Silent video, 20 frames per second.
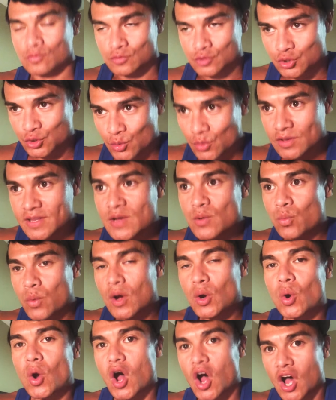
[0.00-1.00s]
truly
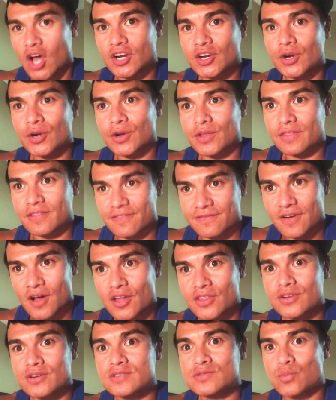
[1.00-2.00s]
will honor the
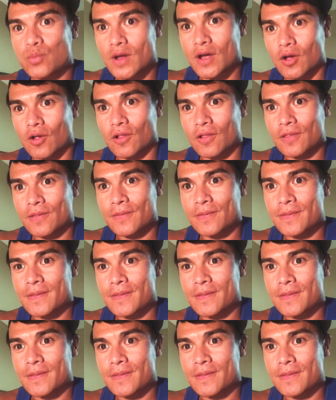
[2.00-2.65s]
Father's will